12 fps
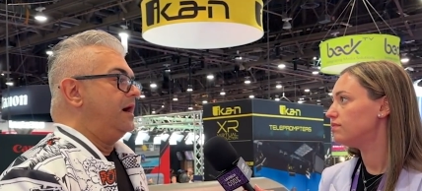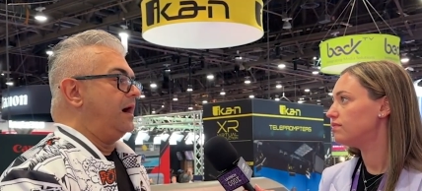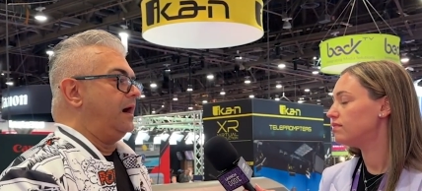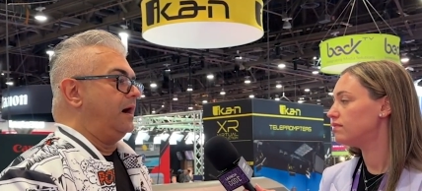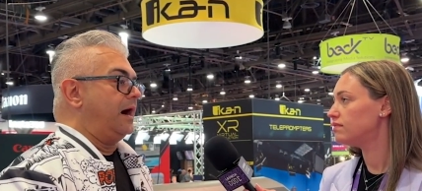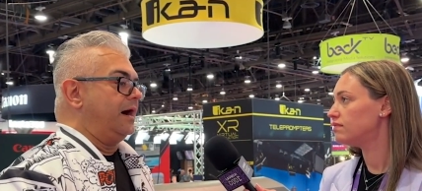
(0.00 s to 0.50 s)

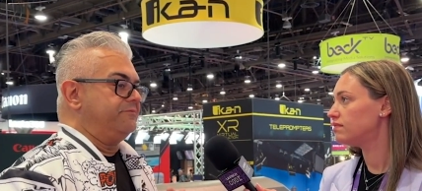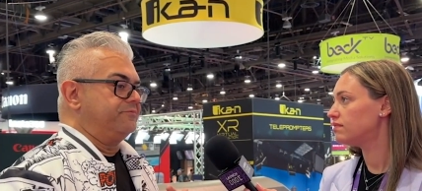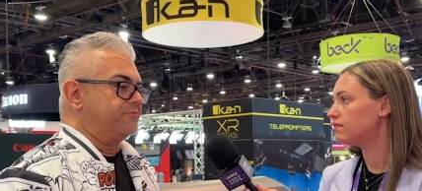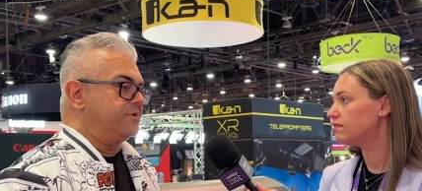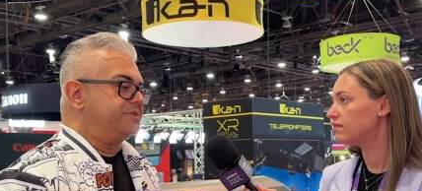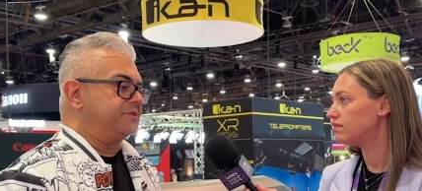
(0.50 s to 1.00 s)
Speaker 1: Uh,
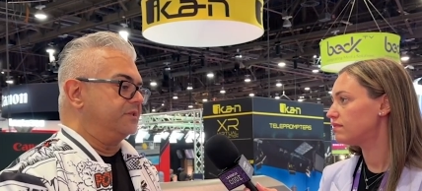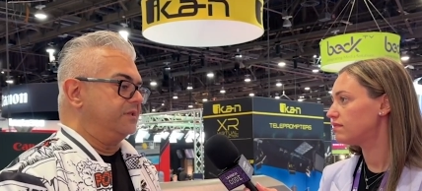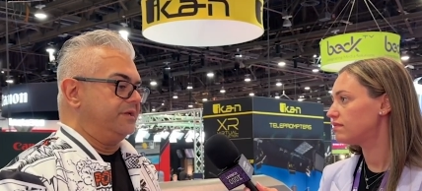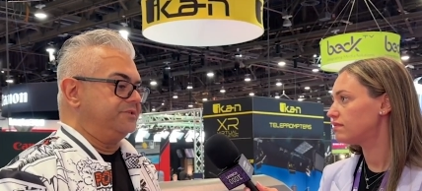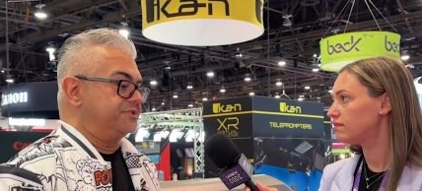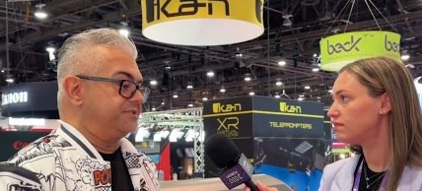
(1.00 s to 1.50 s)
I've
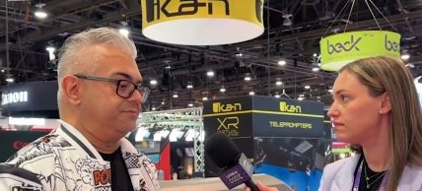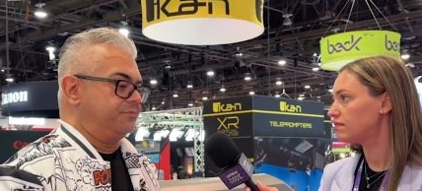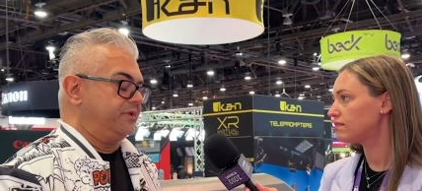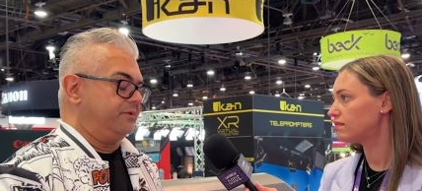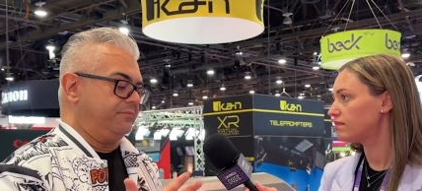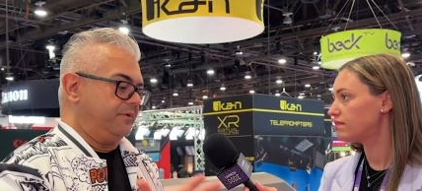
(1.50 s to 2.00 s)
recently just,
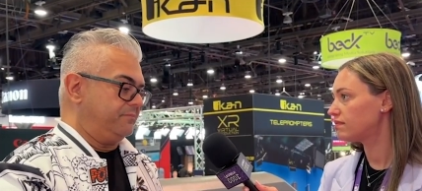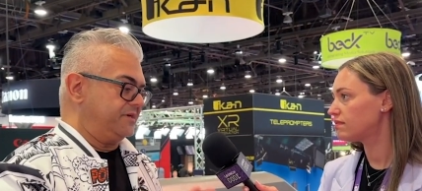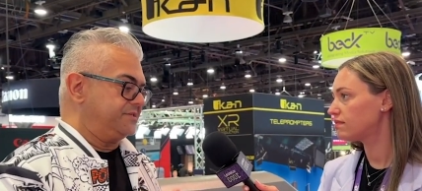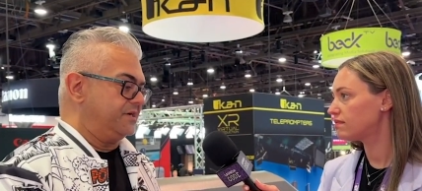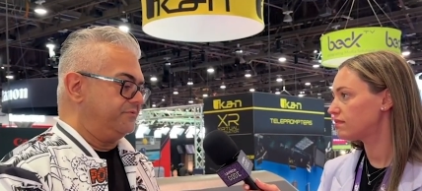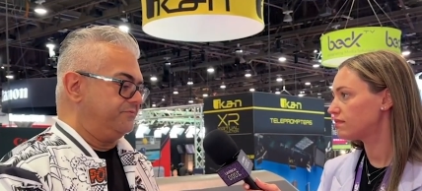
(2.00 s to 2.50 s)
we,
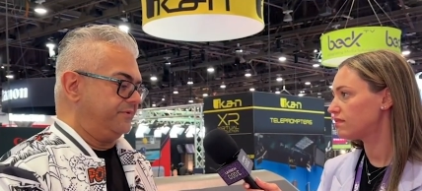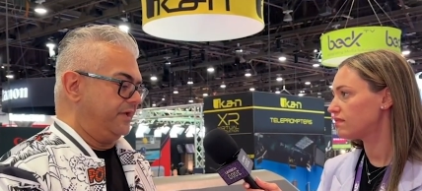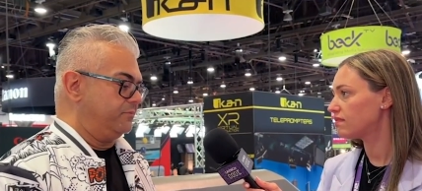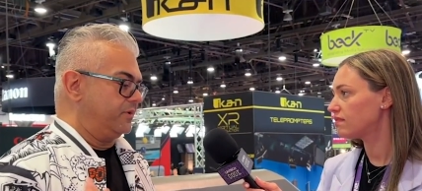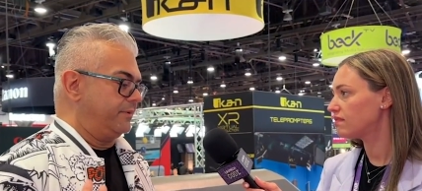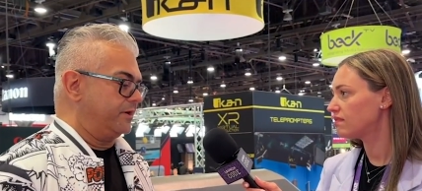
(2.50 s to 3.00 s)
myself
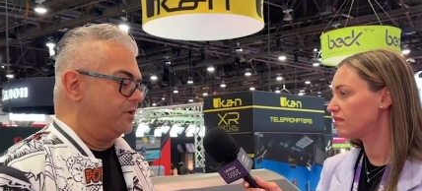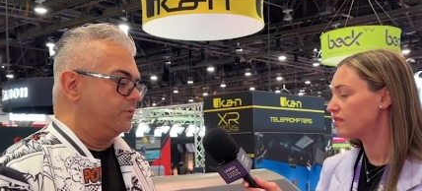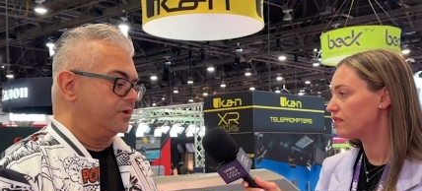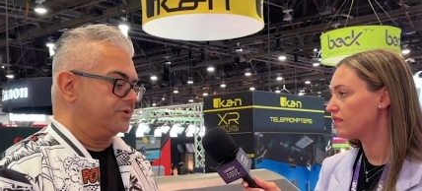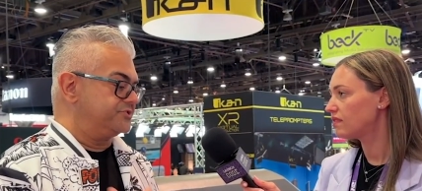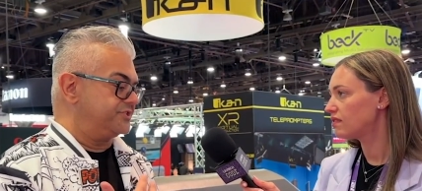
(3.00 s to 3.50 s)
and one of my
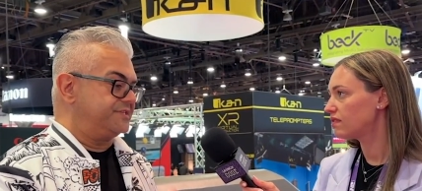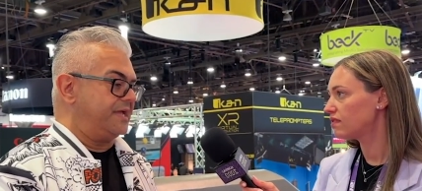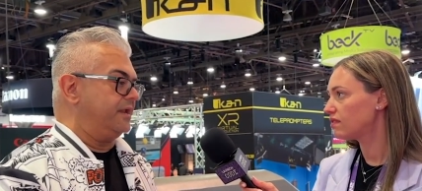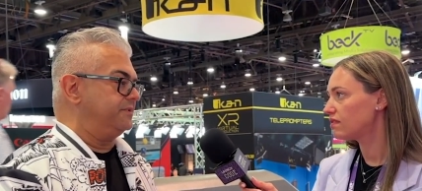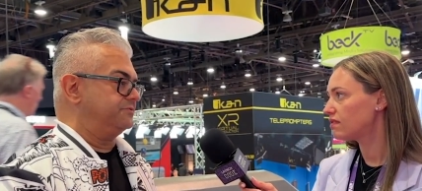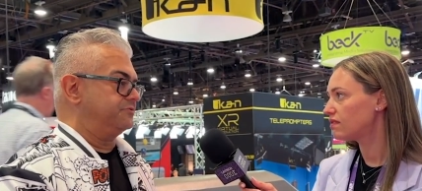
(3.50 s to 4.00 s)
coworkers just
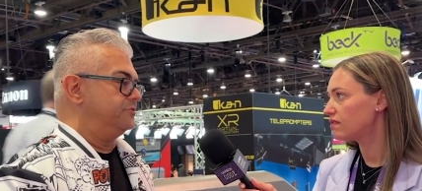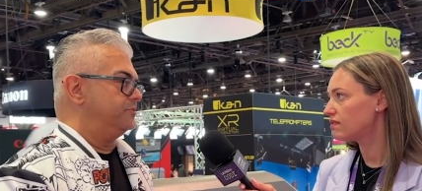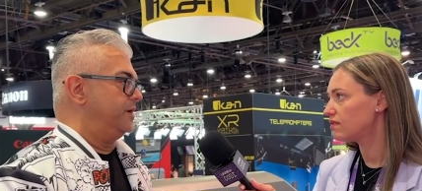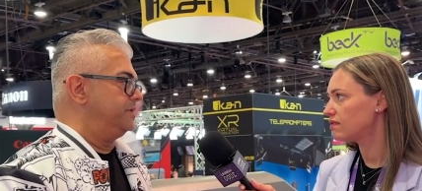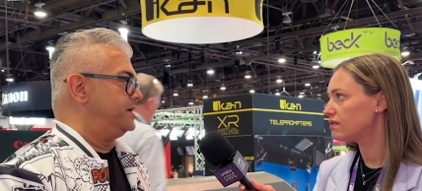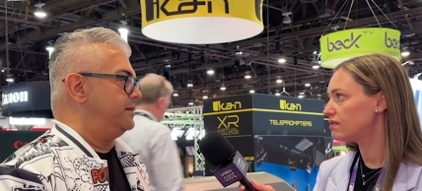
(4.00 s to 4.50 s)
sat through
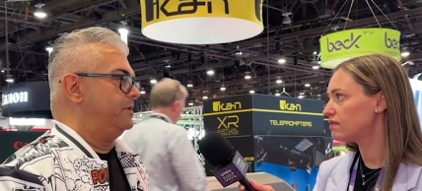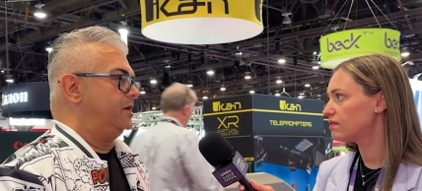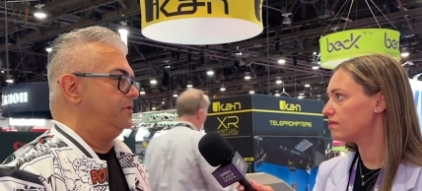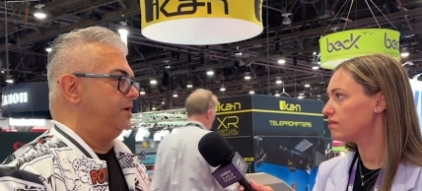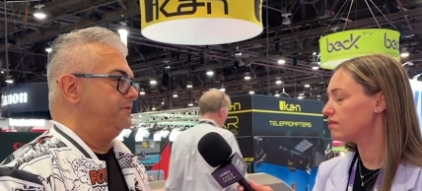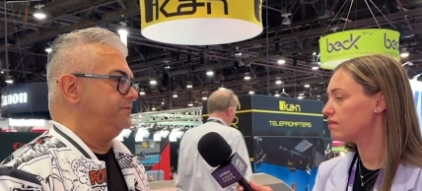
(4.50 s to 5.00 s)
a
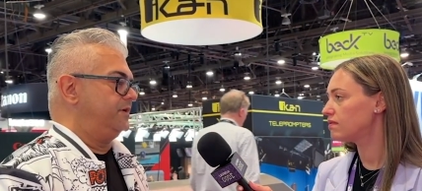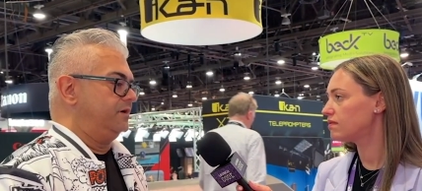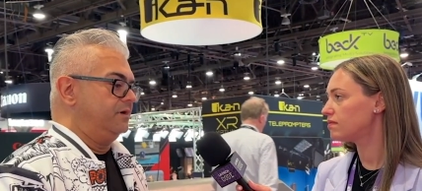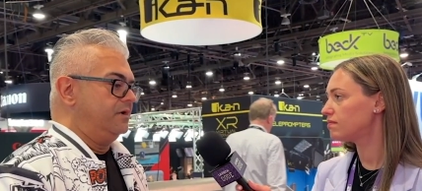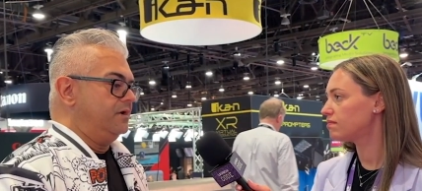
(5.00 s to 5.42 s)
demo of a,